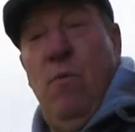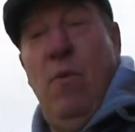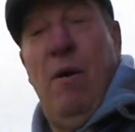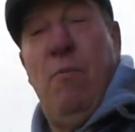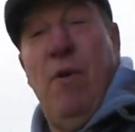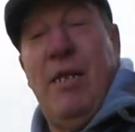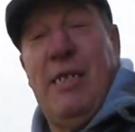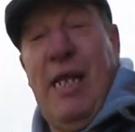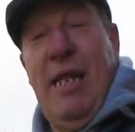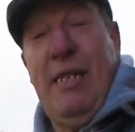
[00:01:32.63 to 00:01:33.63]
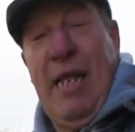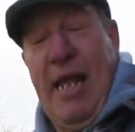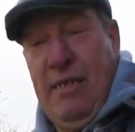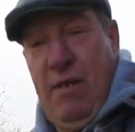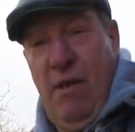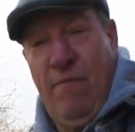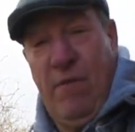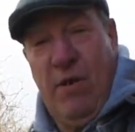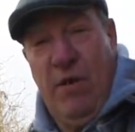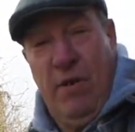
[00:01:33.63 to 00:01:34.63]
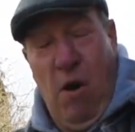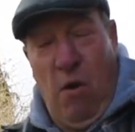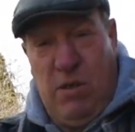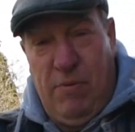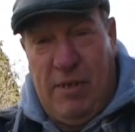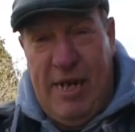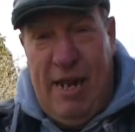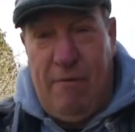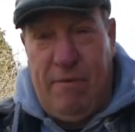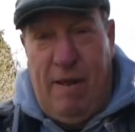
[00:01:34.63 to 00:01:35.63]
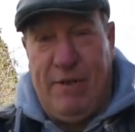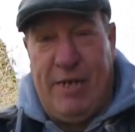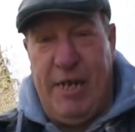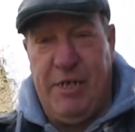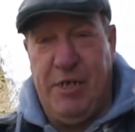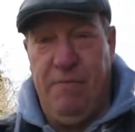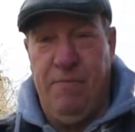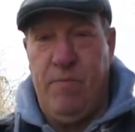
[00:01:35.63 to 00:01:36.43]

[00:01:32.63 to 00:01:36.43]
Well, when I say the end of the Oxford Canal navigation,